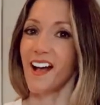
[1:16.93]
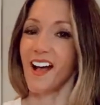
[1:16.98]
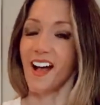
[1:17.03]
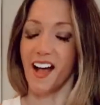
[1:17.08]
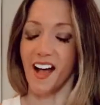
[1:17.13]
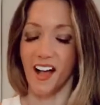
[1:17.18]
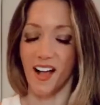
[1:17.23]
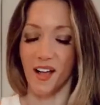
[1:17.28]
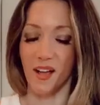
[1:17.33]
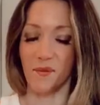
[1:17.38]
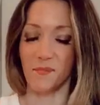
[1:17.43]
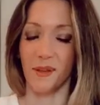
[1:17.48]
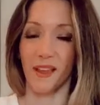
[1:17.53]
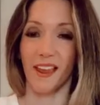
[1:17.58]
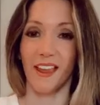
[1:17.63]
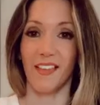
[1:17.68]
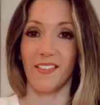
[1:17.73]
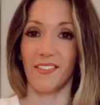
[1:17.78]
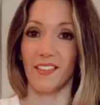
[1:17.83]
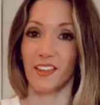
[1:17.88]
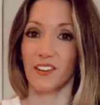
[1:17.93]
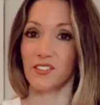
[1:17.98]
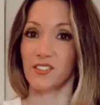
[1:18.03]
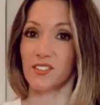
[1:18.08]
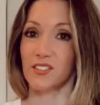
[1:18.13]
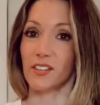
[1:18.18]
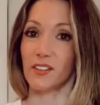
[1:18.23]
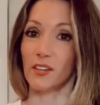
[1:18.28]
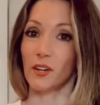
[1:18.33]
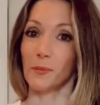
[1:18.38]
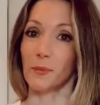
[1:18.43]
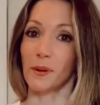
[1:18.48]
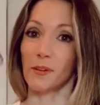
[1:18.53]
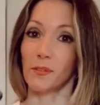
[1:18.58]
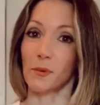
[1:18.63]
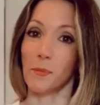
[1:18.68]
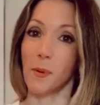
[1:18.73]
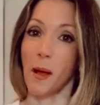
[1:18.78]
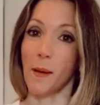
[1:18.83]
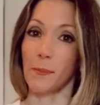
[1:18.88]
um, and then just a little bit of a
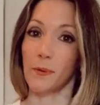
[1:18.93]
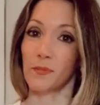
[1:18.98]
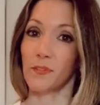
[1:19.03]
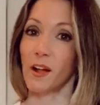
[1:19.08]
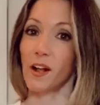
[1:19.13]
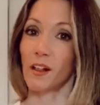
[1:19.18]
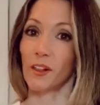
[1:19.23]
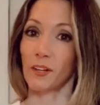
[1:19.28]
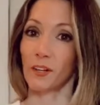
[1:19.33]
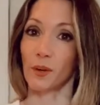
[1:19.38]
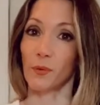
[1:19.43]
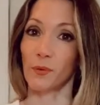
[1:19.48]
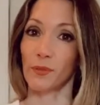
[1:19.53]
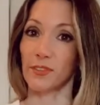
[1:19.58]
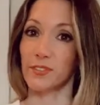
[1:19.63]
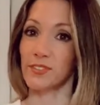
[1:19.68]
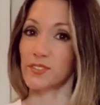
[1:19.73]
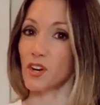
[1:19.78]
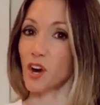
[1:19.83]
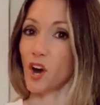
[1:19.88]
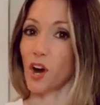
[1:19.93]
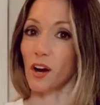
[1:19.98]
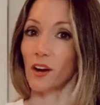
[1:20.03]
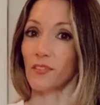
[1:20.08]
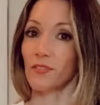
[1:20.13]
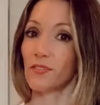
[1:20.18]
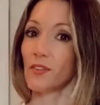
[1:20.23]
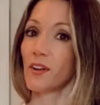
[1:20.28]
pop of color with a scarf,